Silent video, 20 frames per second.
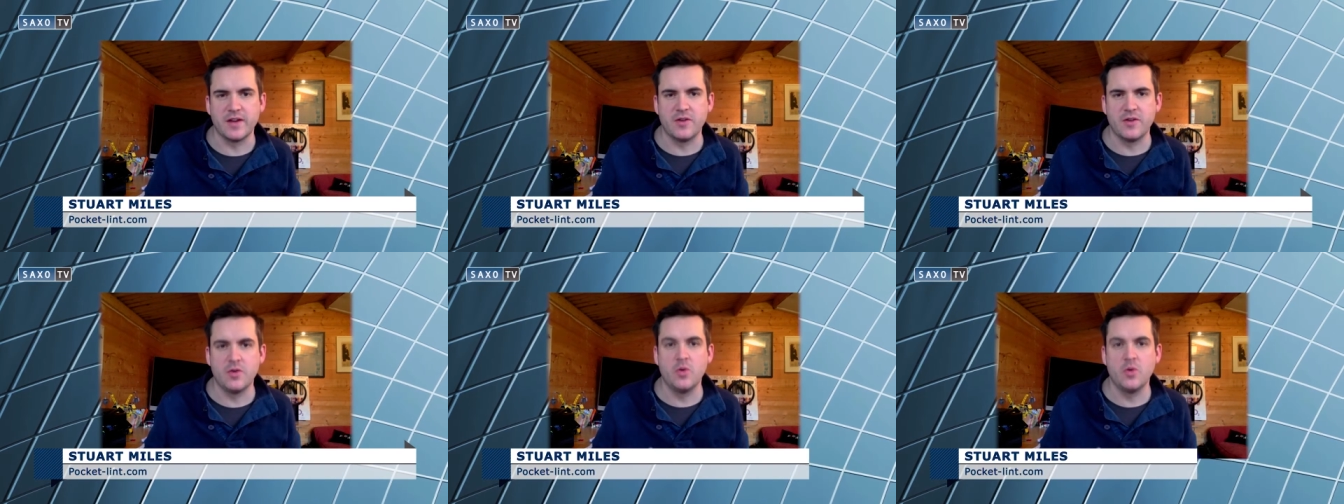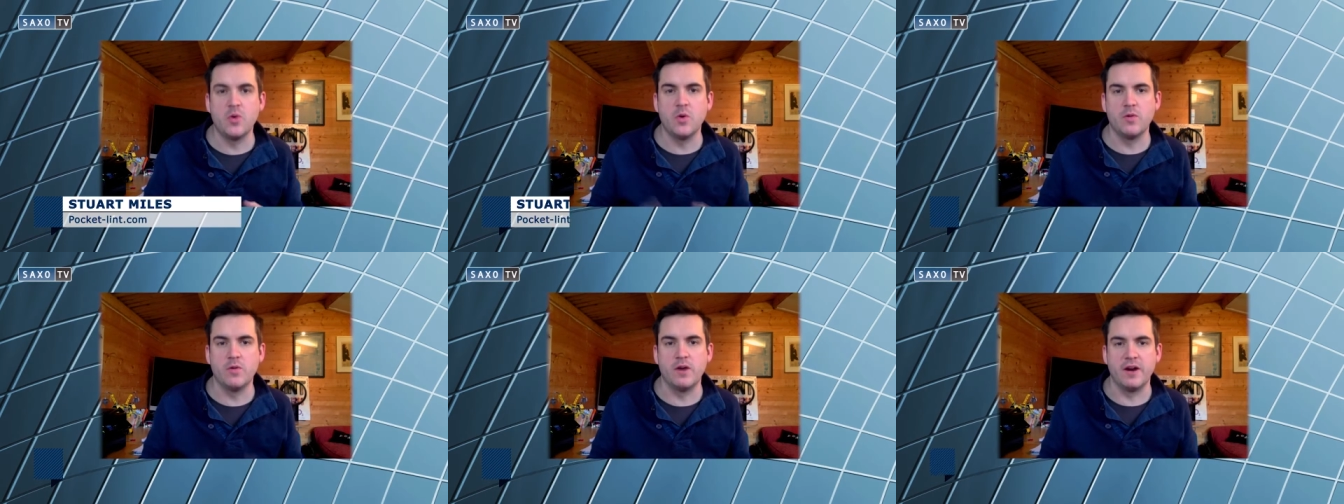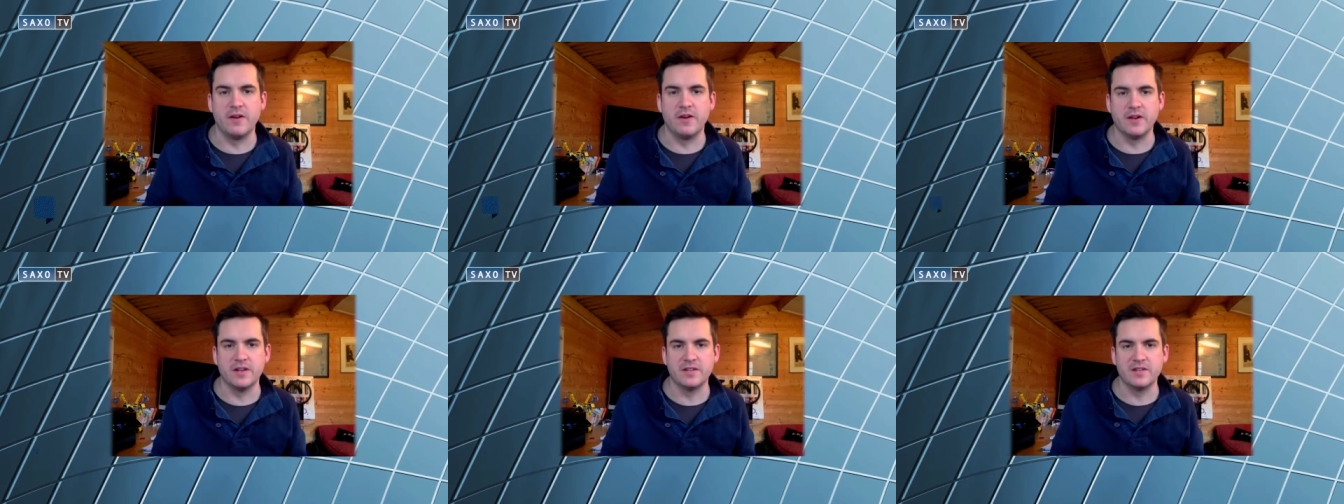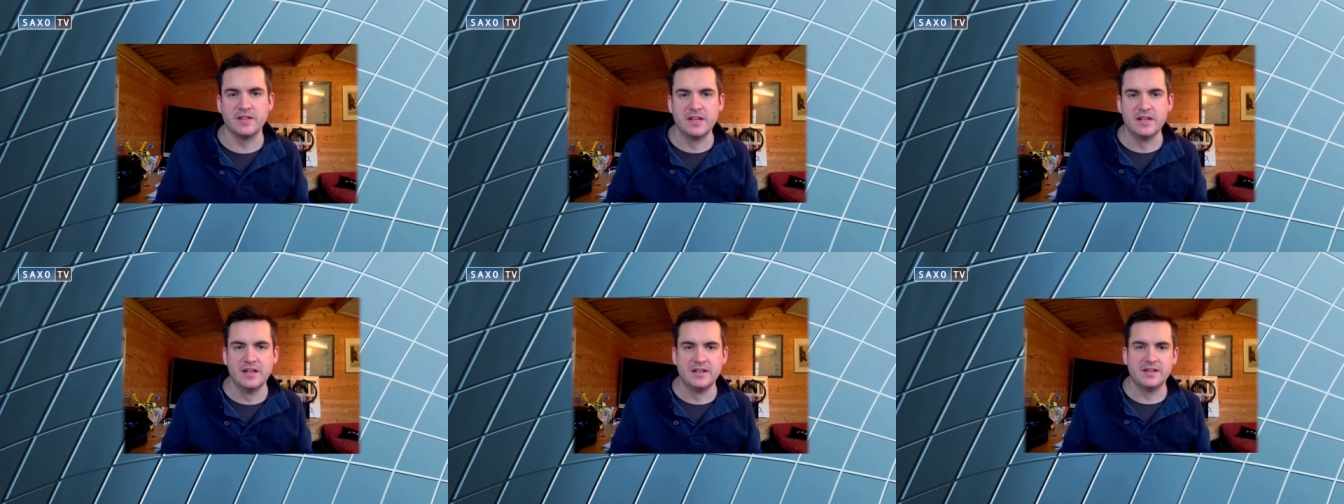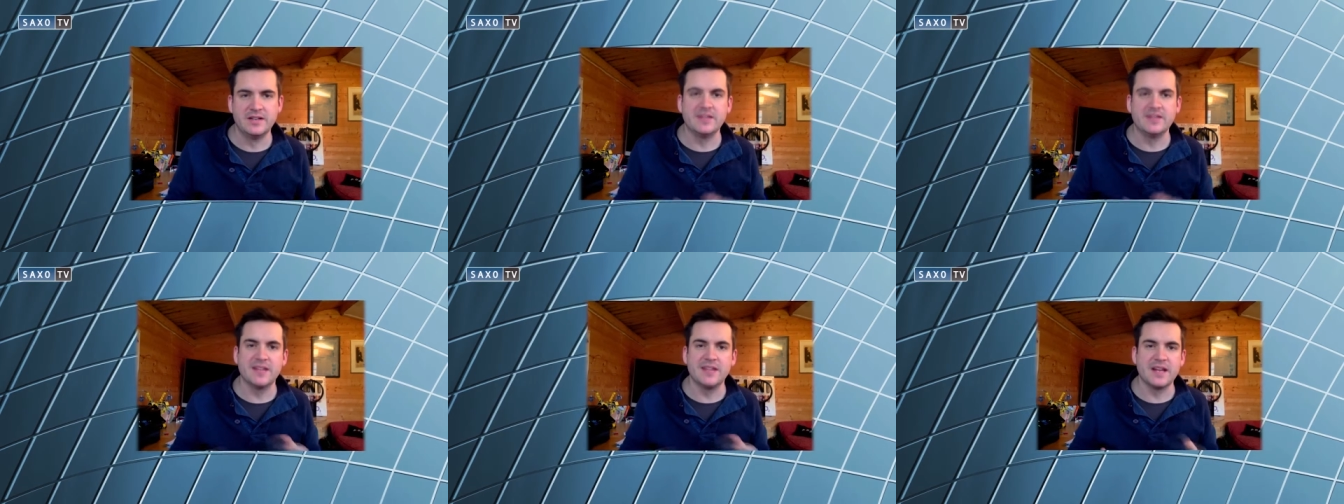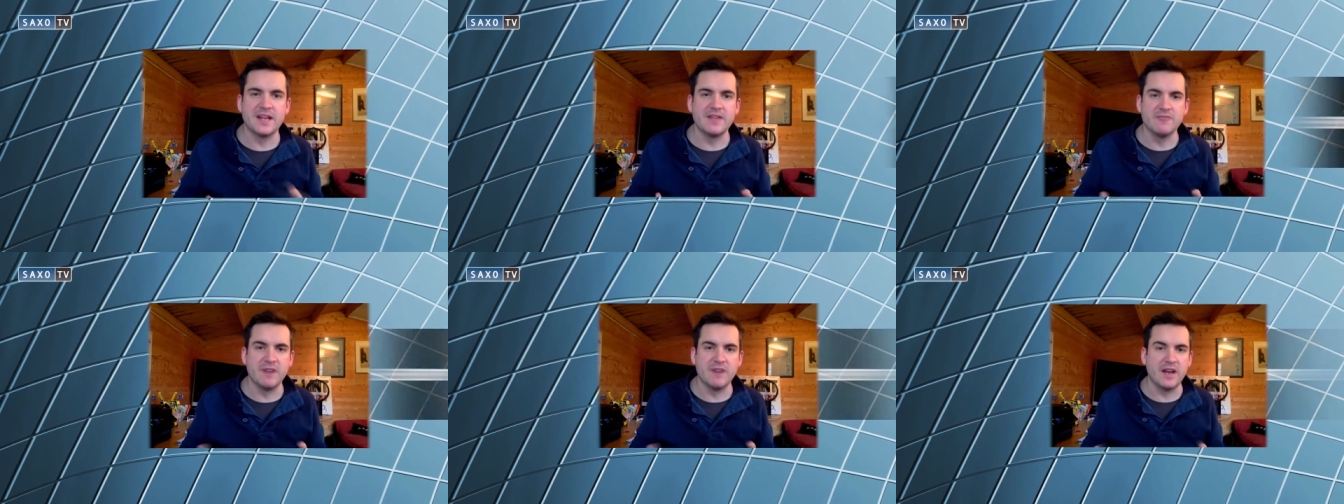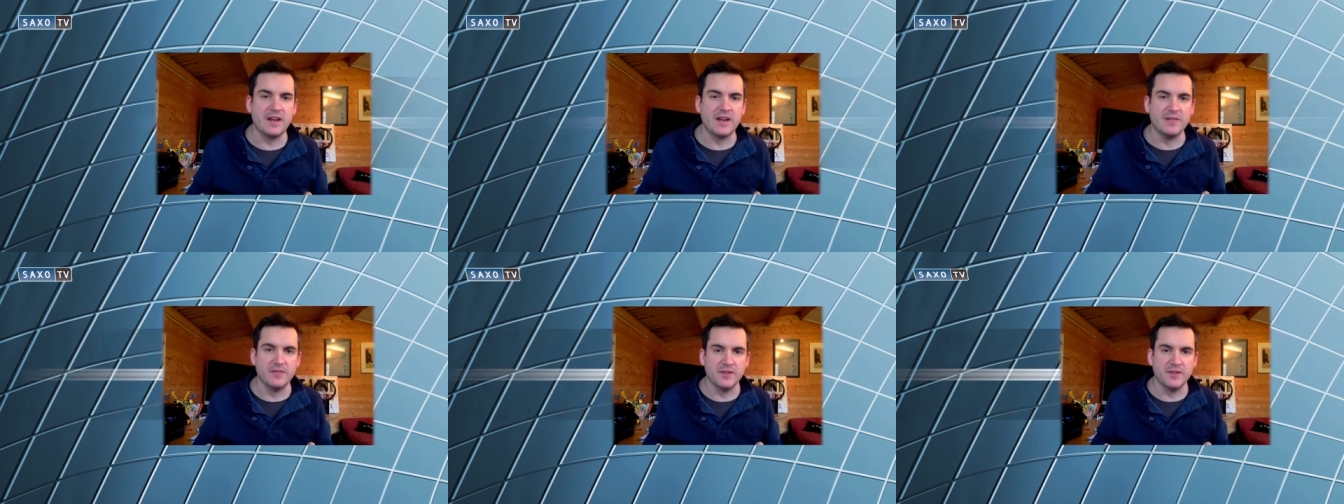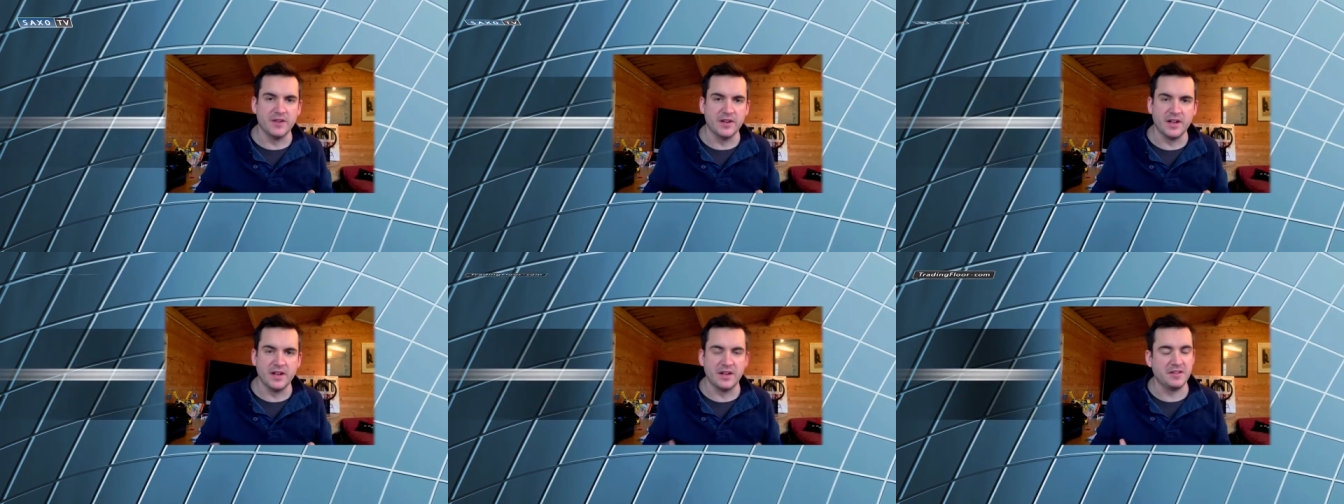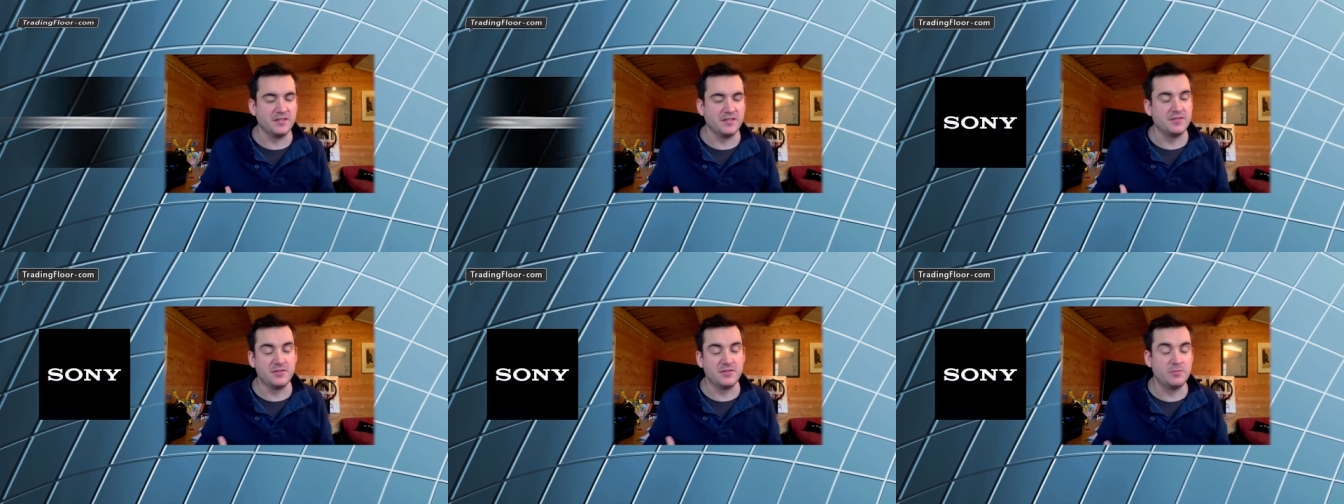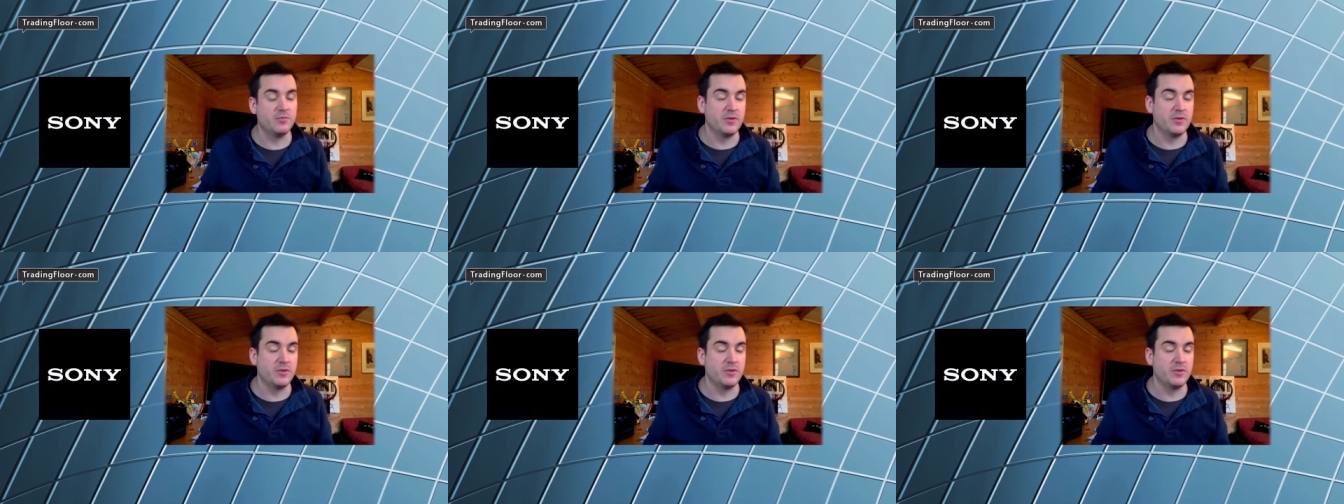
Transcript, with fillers: core areas to stay relevant and